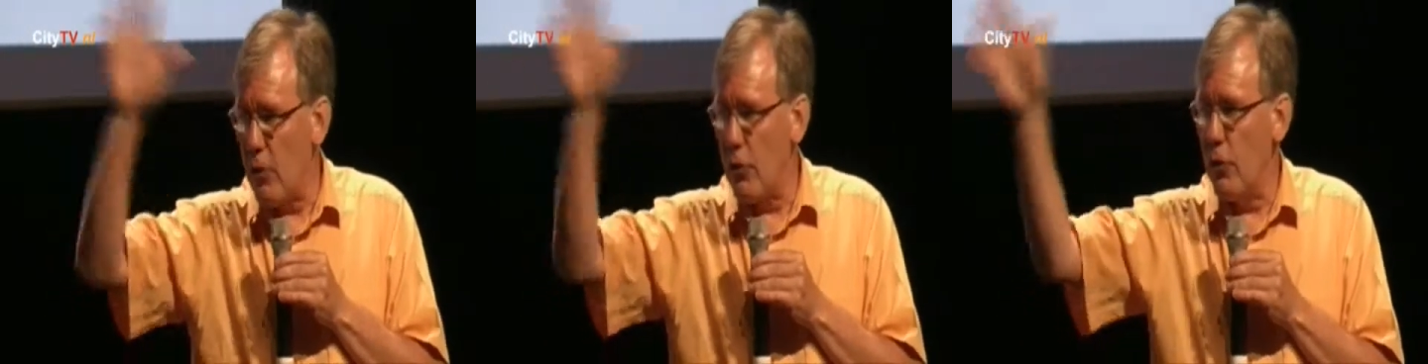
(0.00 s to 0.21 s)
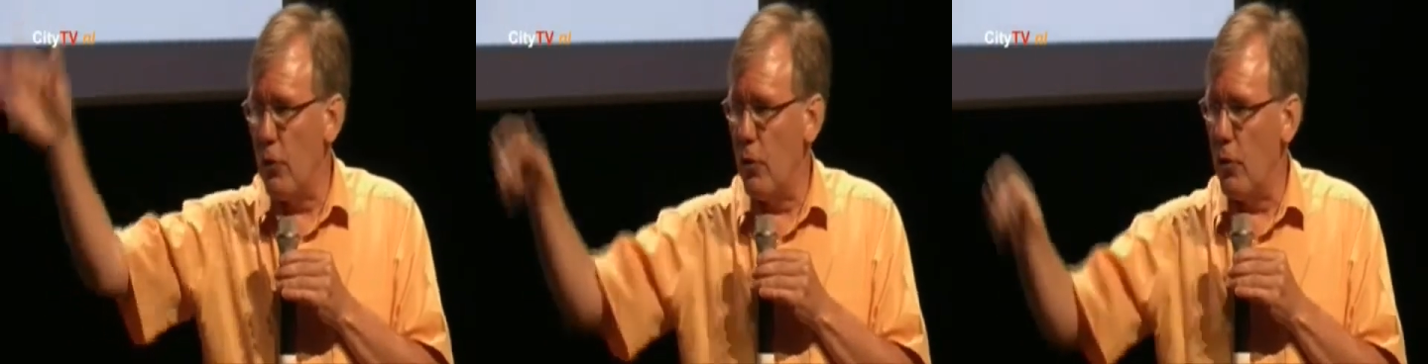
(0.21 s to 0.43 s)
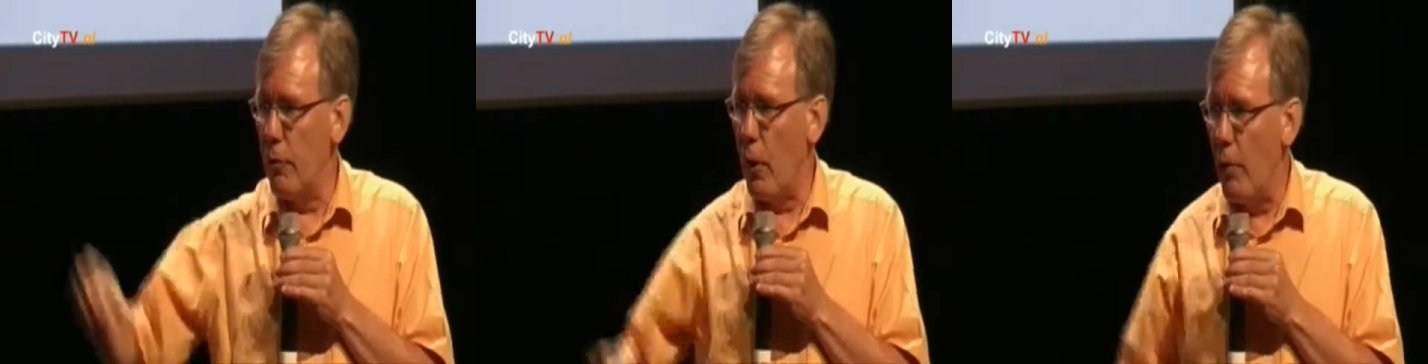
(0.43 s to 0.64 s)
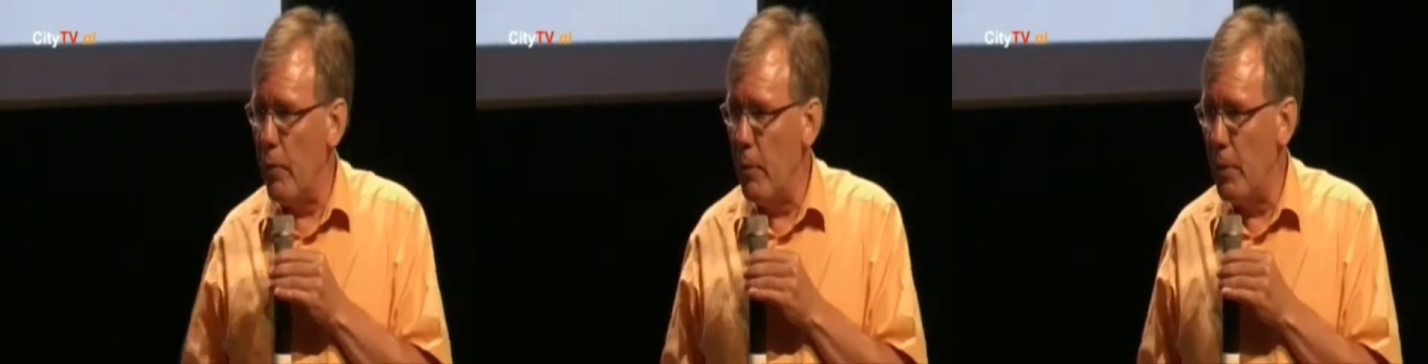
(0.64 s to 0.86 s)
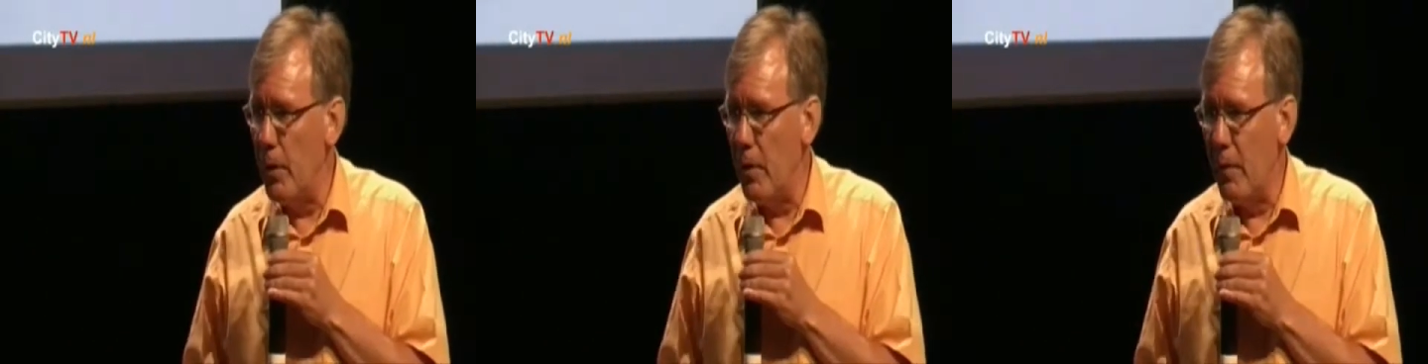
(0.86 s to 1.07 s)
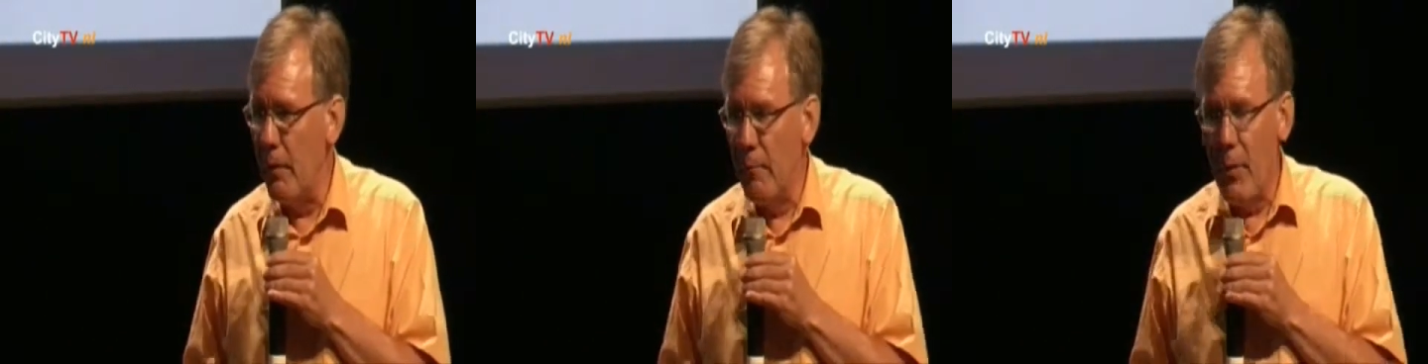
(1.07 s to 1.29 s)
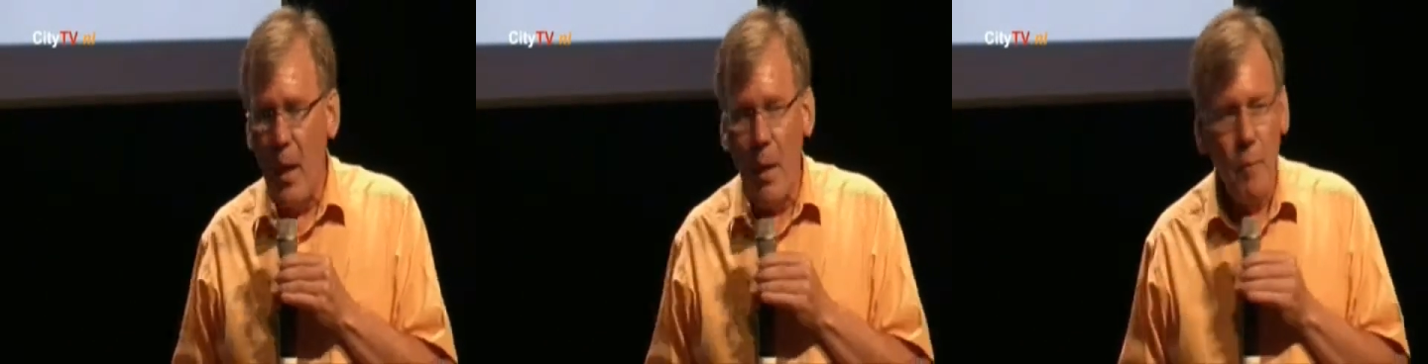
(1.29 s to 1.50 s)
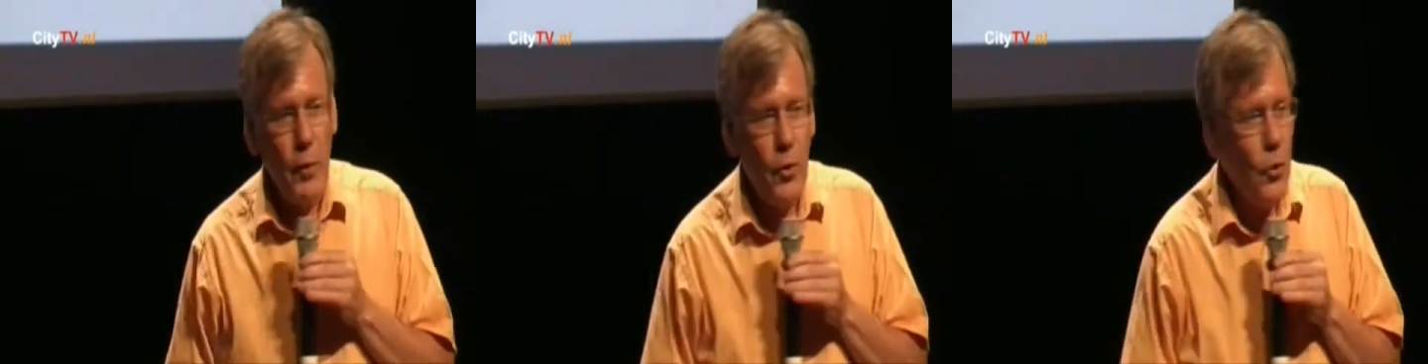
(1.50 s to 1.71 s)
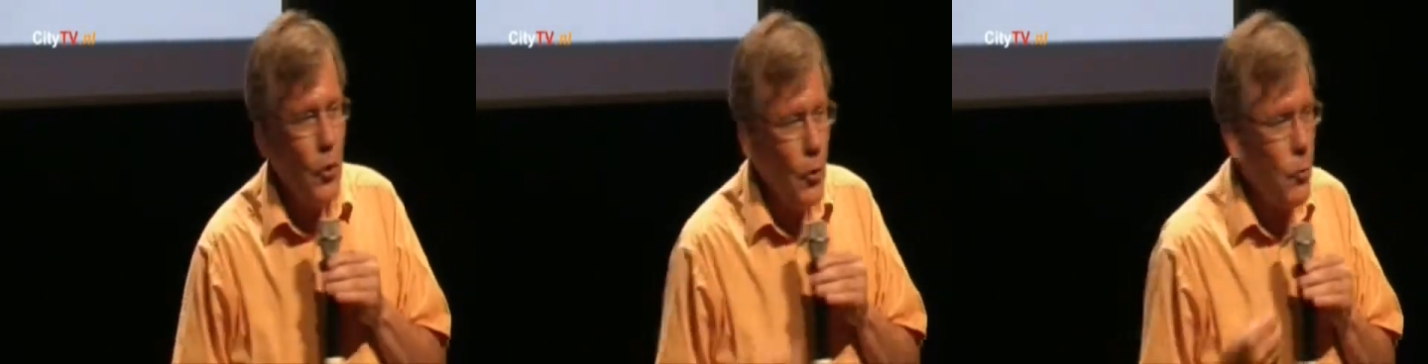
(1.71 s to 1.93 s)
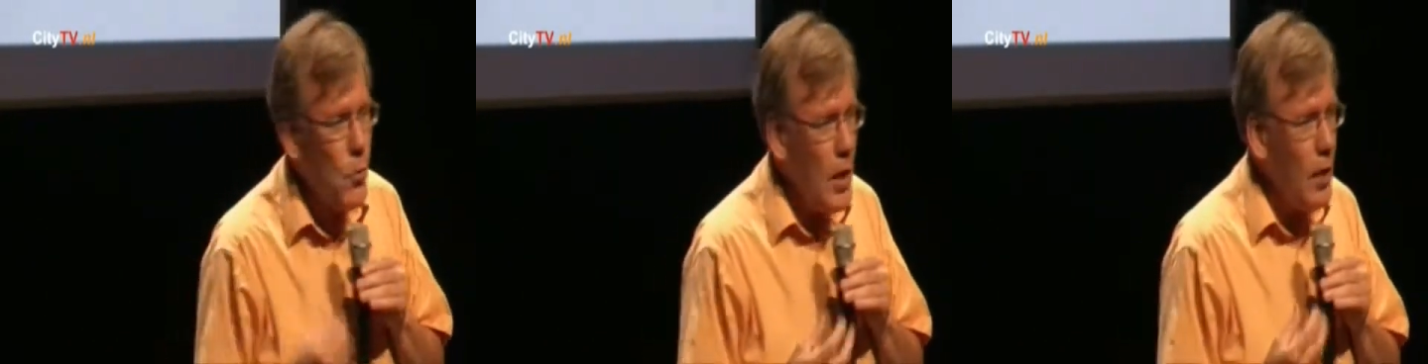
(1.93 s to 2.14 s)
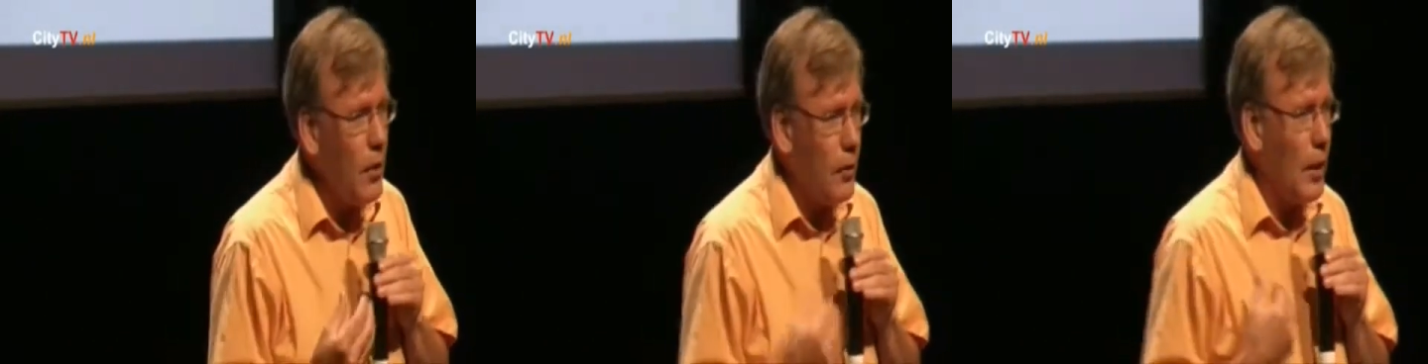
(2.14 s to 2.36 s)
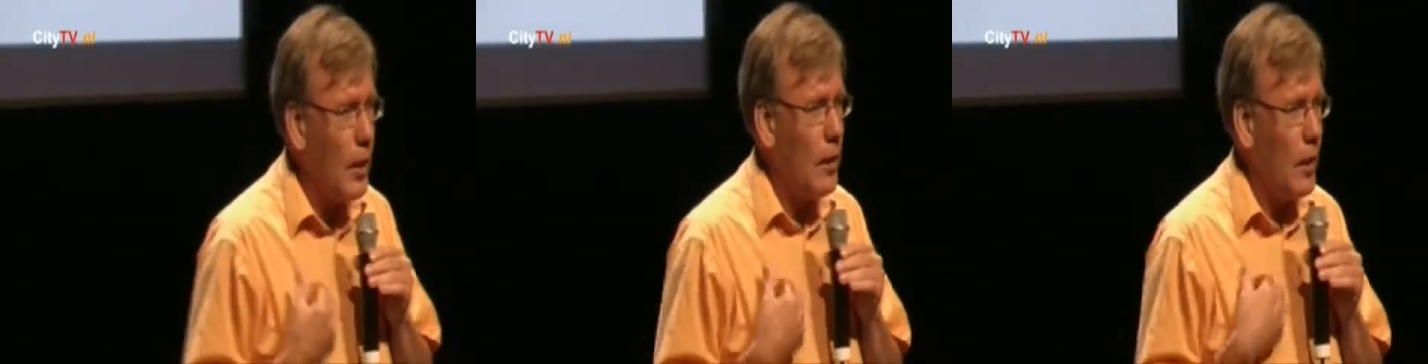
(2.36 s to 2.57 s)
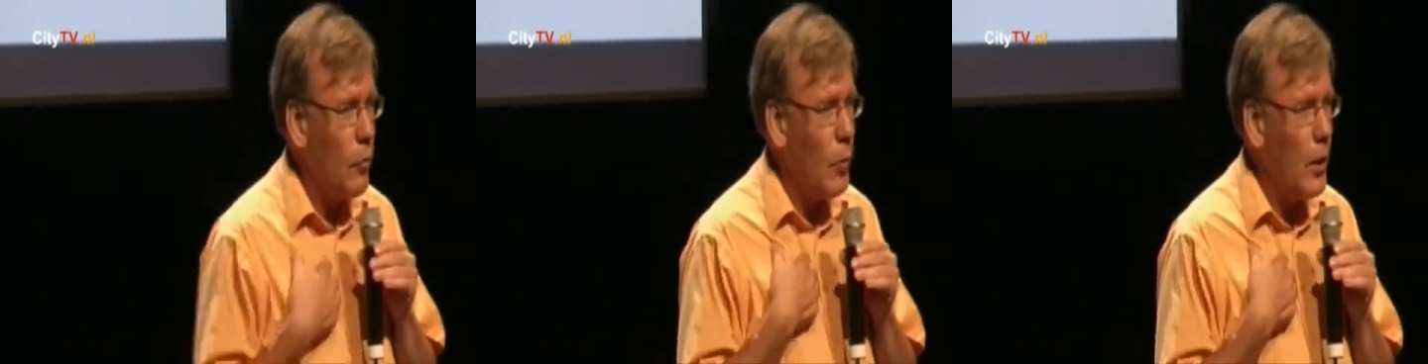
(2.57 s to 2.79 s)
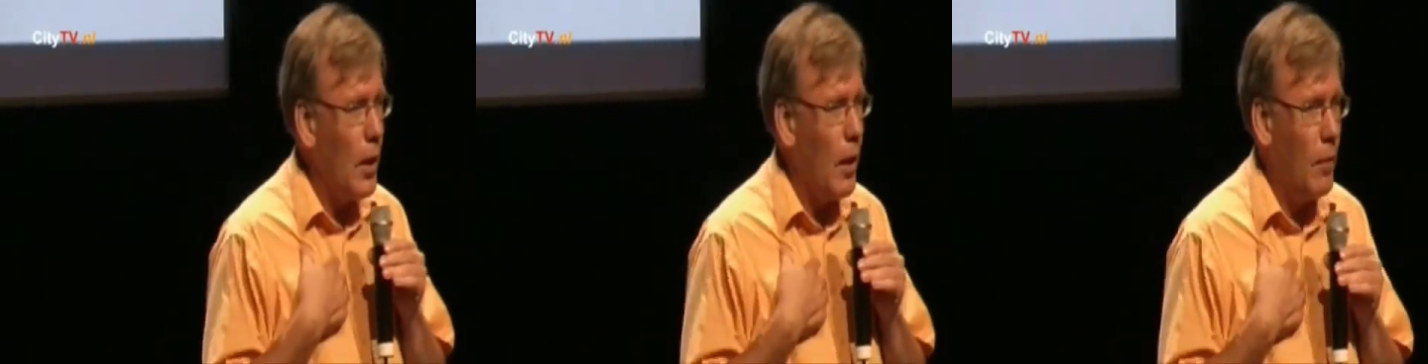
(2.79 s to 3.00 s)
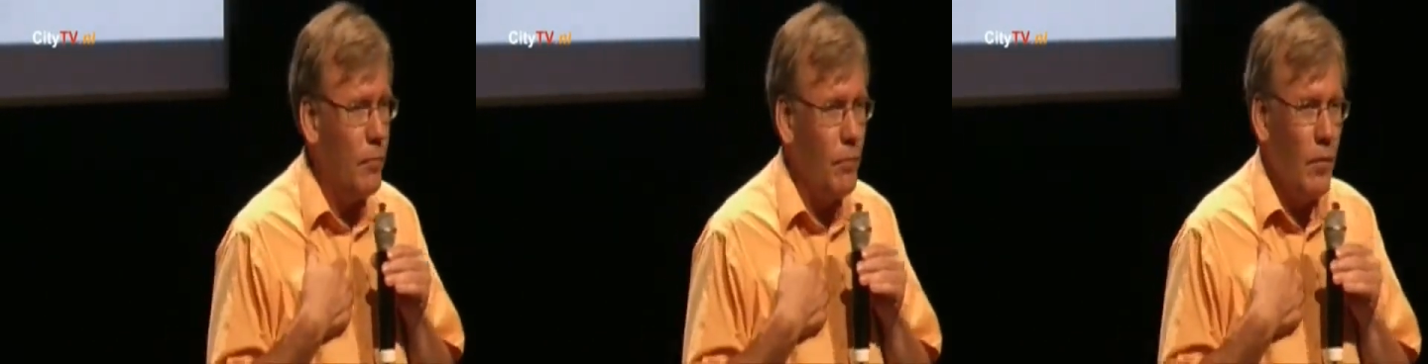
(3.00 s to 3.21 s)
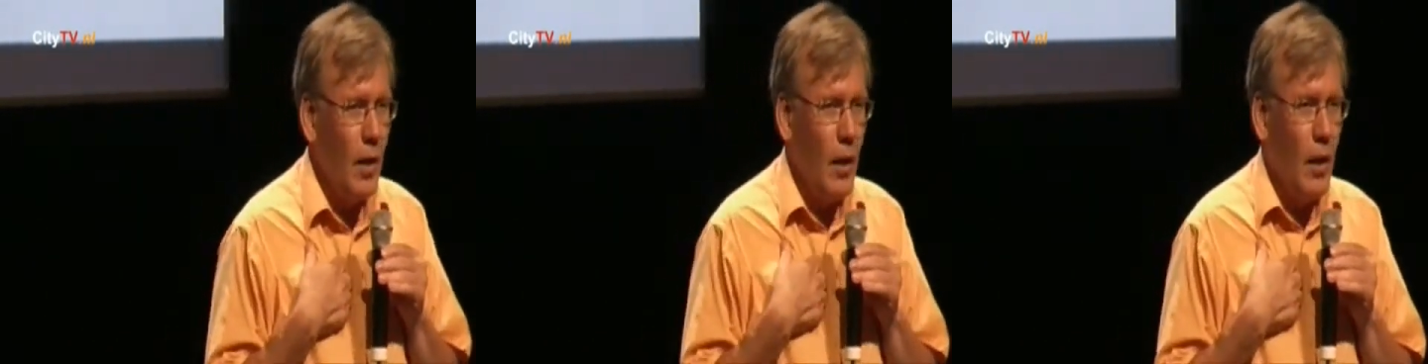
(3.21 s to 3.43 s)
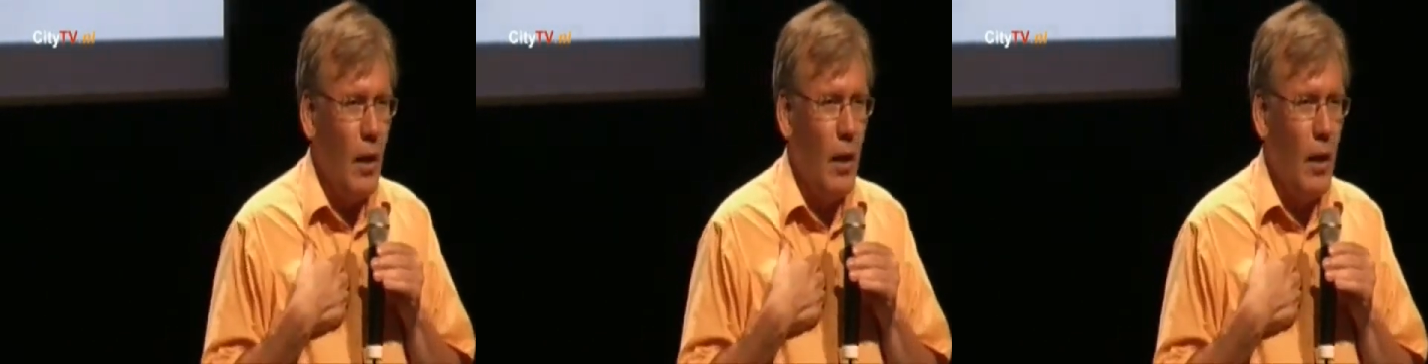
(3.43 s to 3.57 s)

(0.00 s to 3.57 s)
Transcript: attitude of government. But do you really think that we are